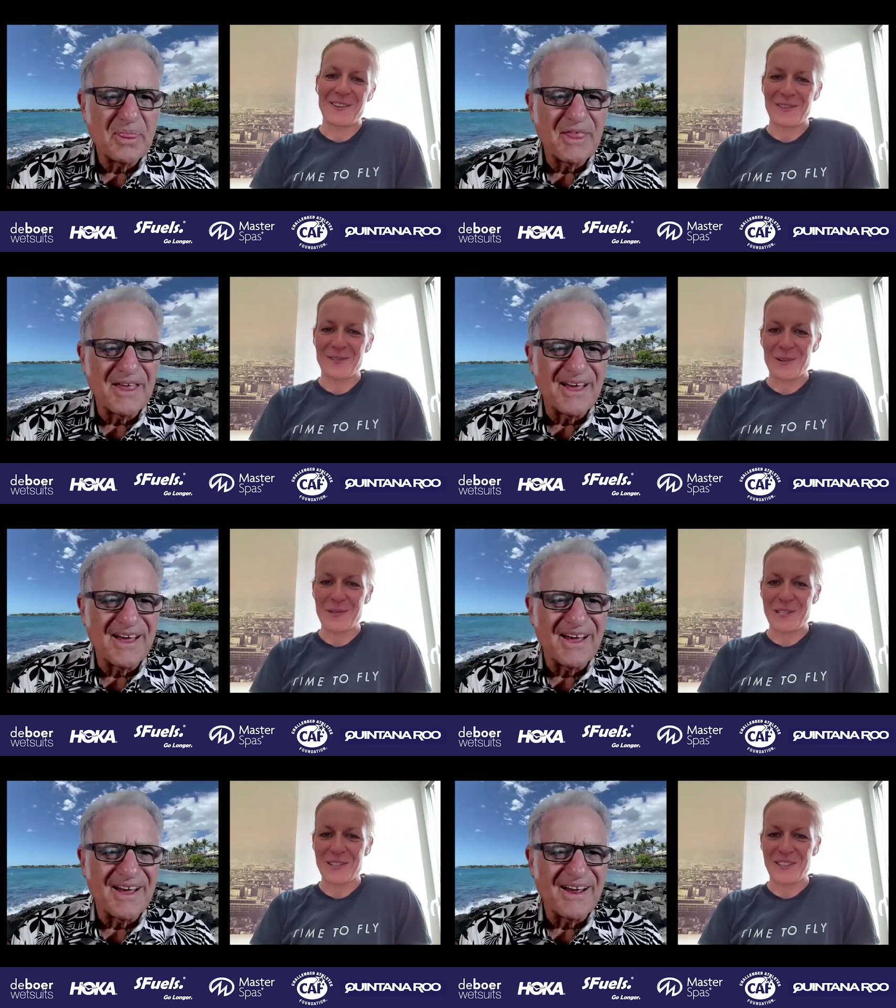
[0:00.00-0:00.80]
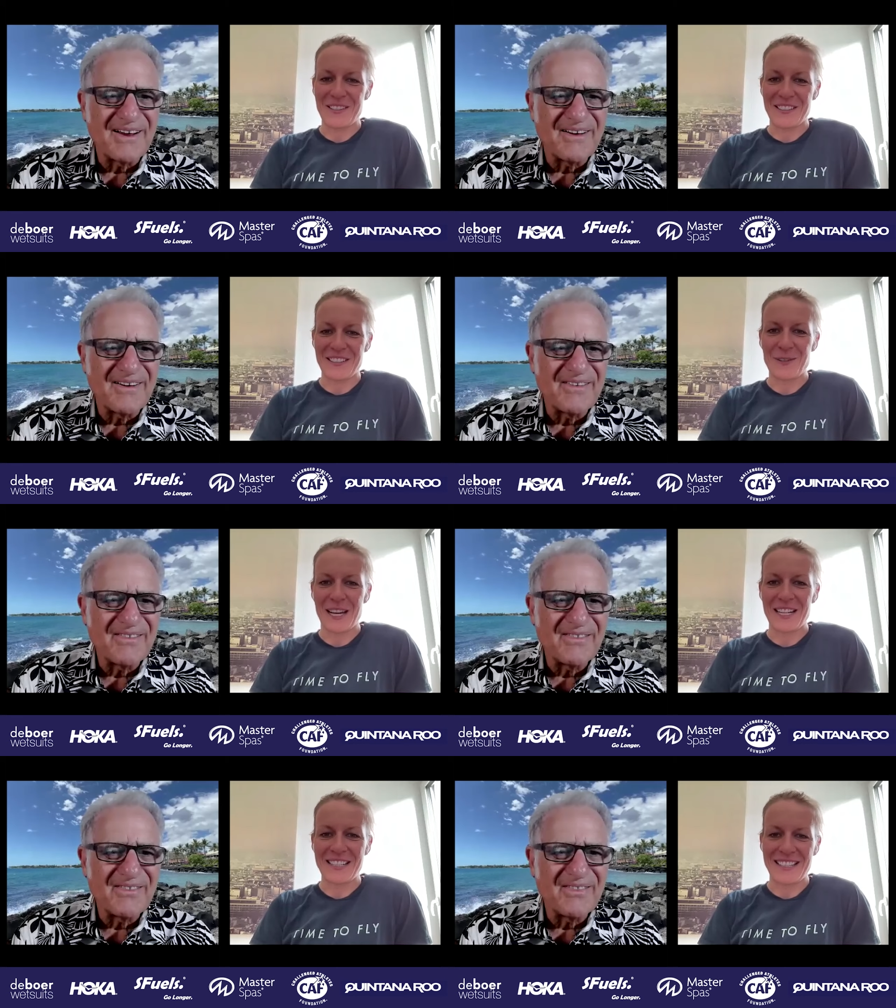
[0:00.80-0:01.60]
Speaker 1: looking forward to to
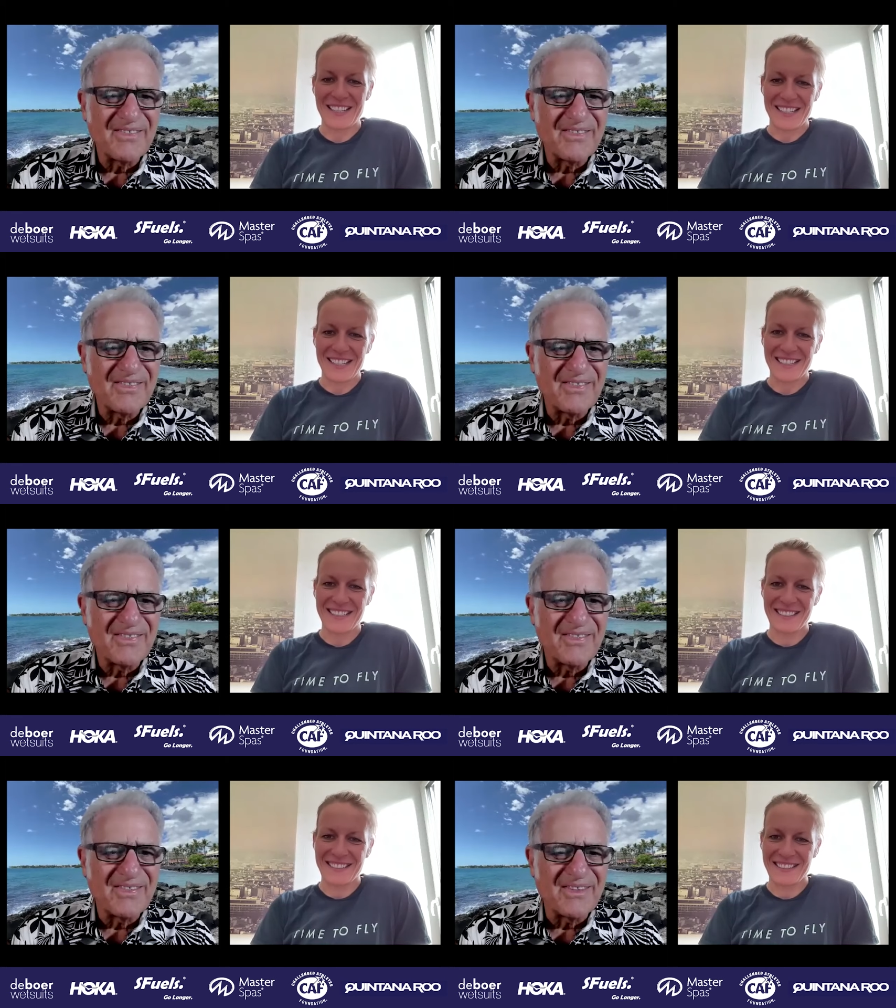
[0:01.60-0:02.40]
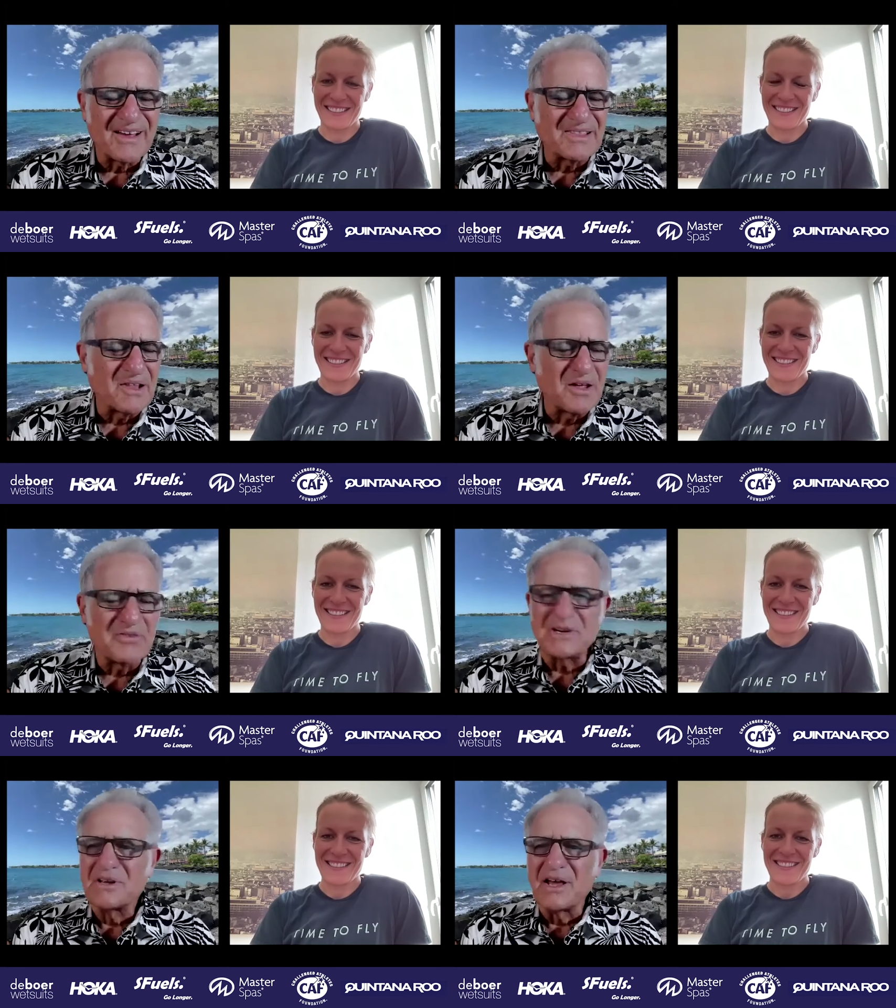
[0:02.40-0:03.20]
finally see it.
Speaker 2: I love
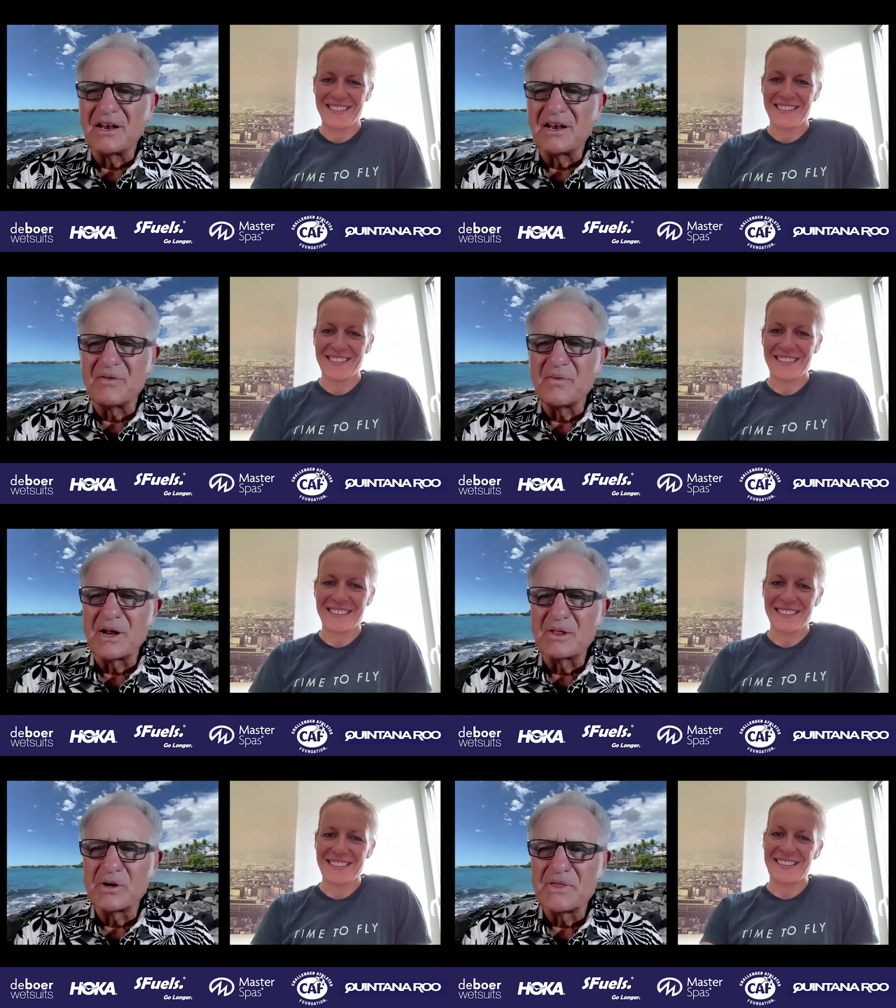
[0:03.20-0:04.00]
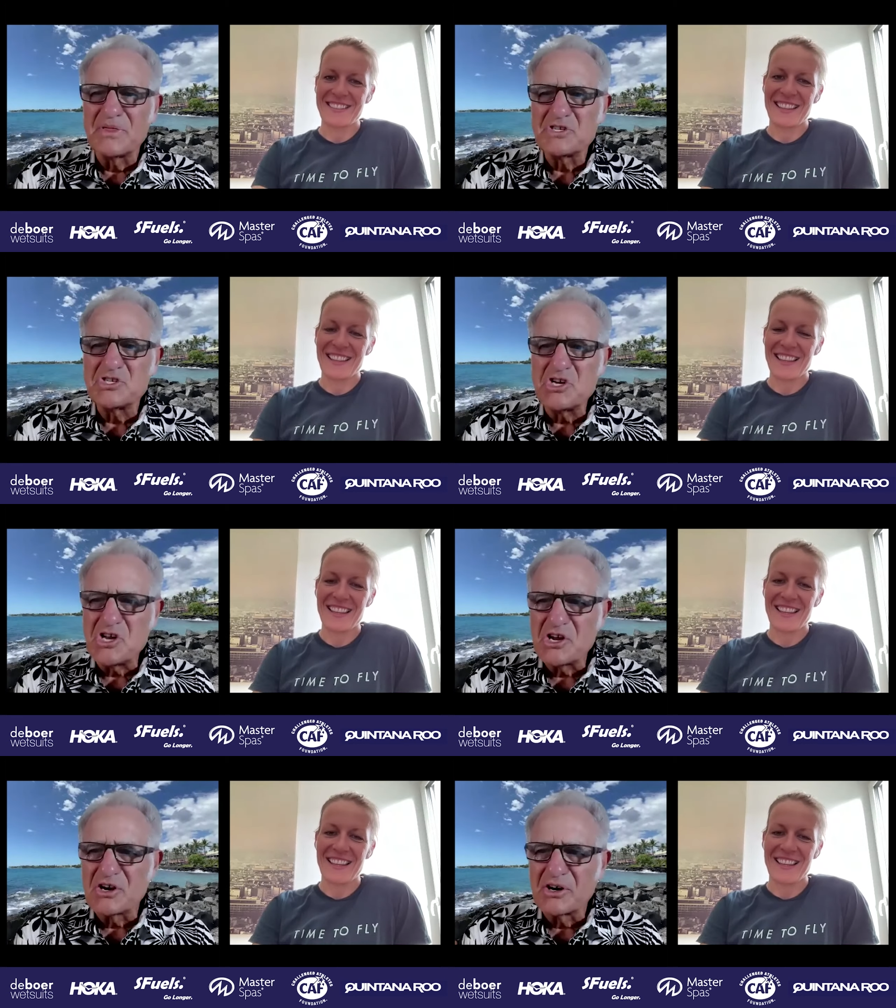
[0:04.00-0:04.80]
it. And, and when I look at this
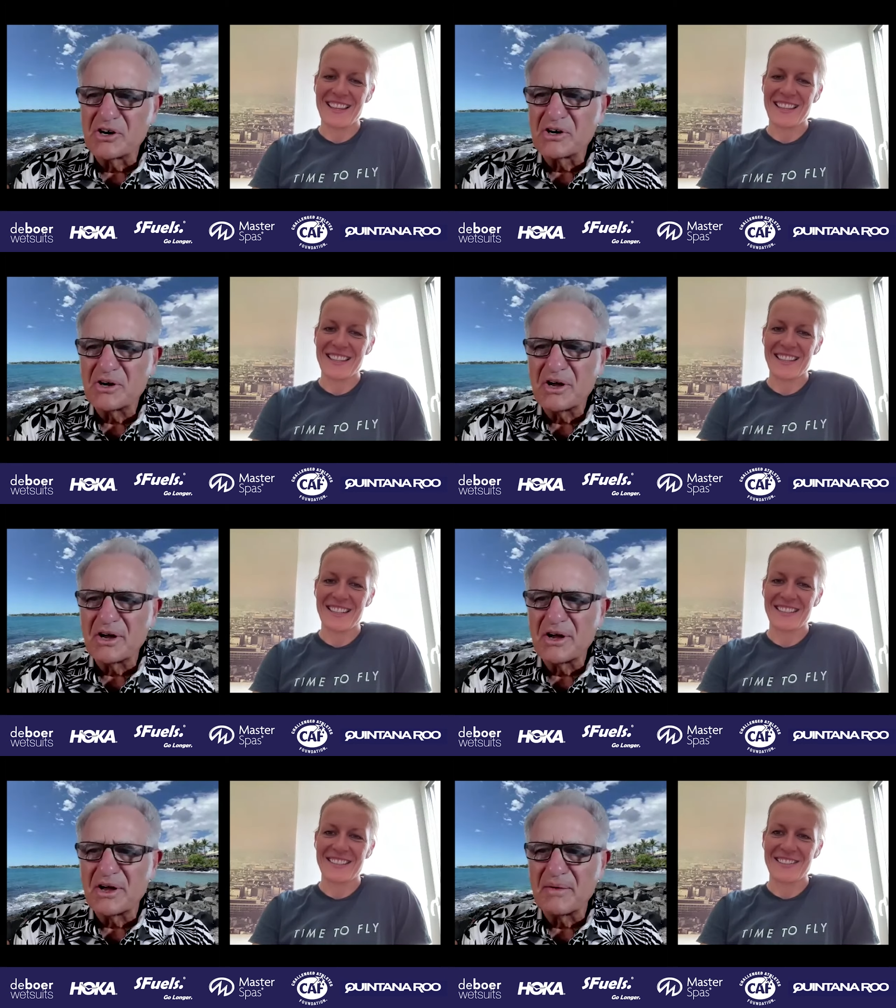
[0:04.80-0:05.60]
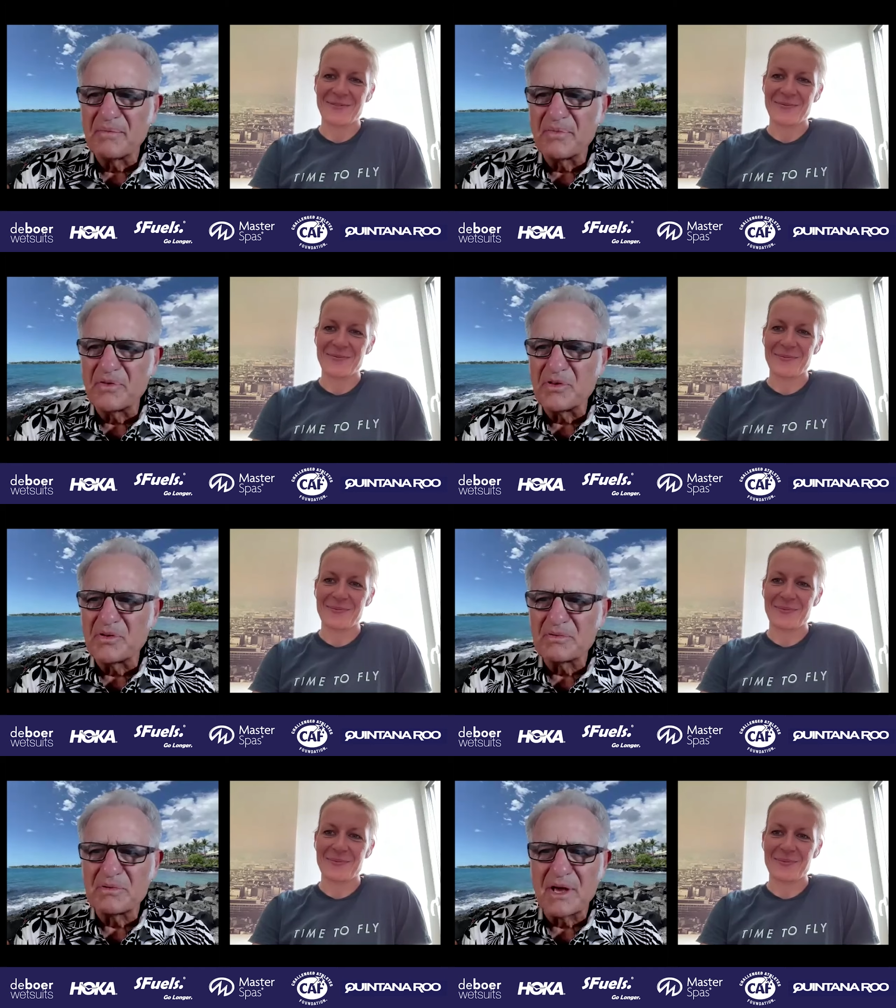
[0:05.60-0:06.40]
year, um,
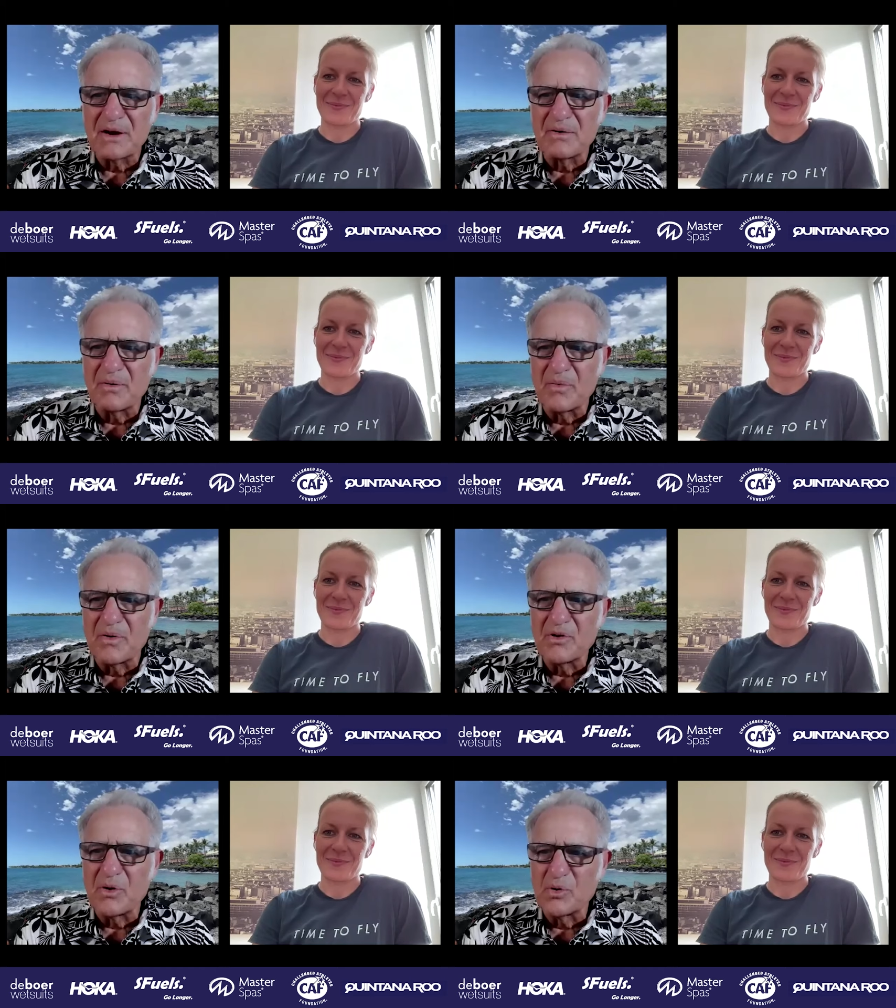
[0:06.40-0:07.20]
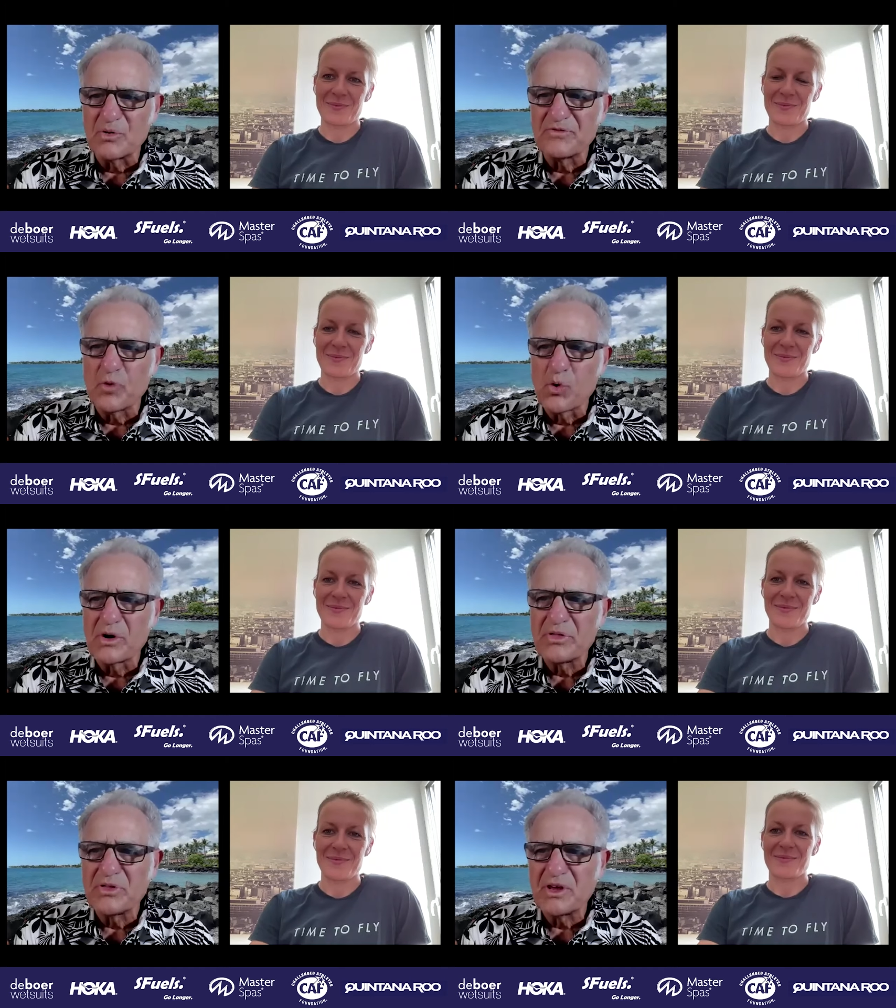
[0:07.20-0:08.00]
you had a, you were
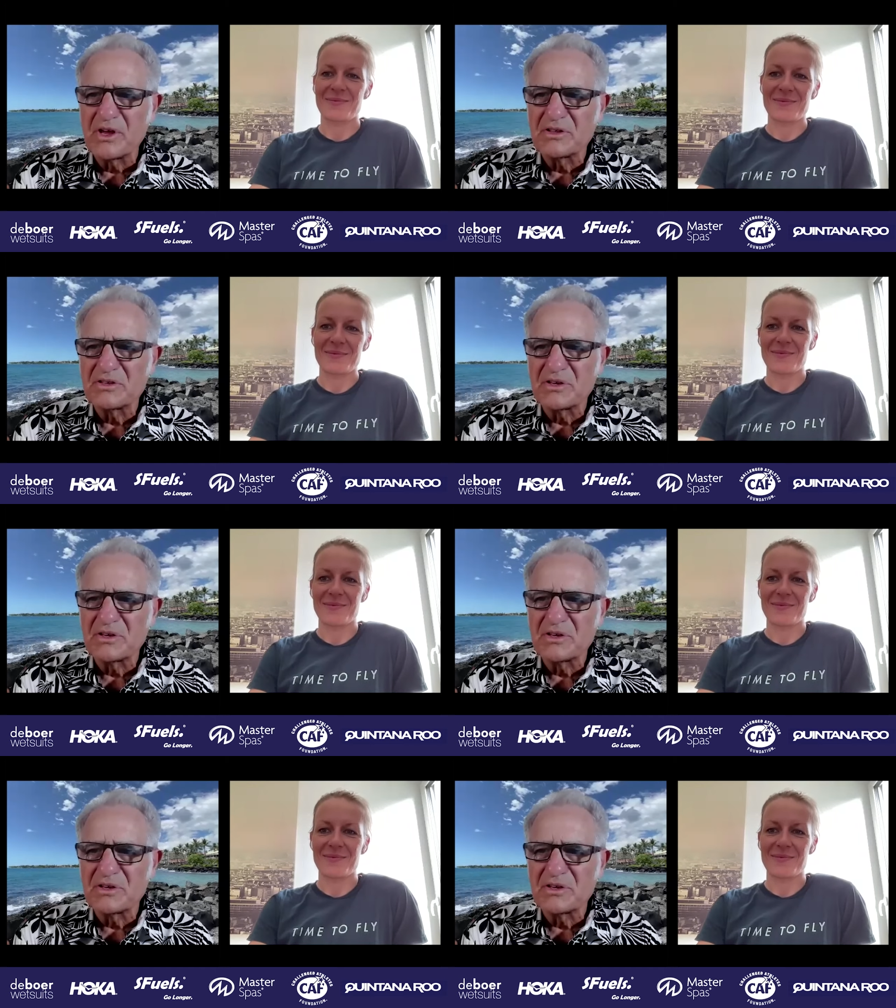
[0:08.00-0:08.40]
fourth at